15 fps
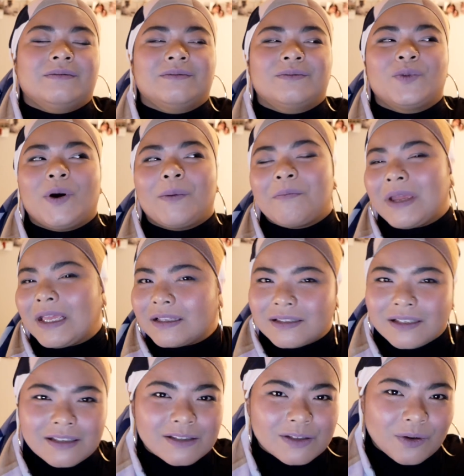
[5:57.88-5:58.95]
what makes
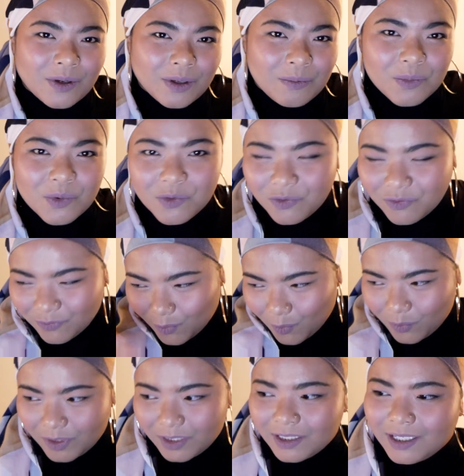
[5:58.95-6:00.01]
this story move
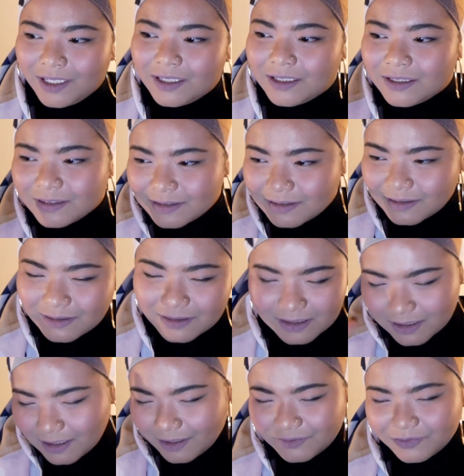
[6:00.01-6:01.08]
forward and
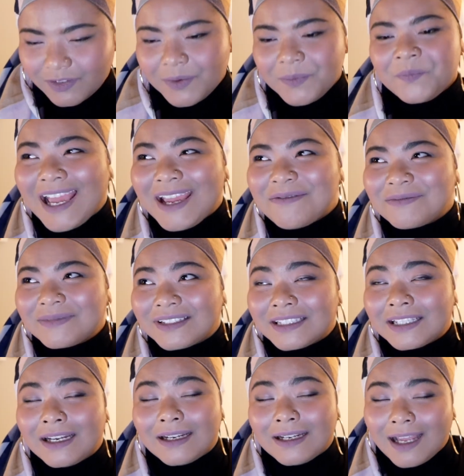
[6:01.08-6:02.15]
stuff. I am
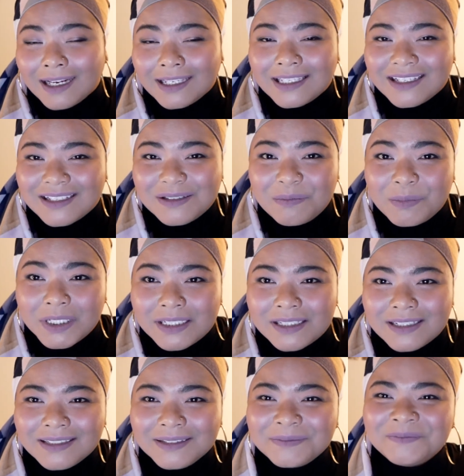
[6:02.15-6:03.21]
the luckiest
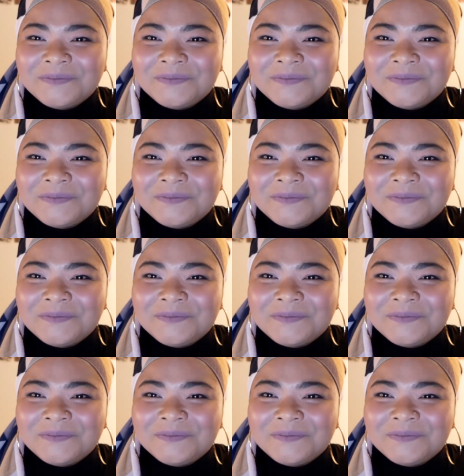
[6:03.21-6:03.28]
person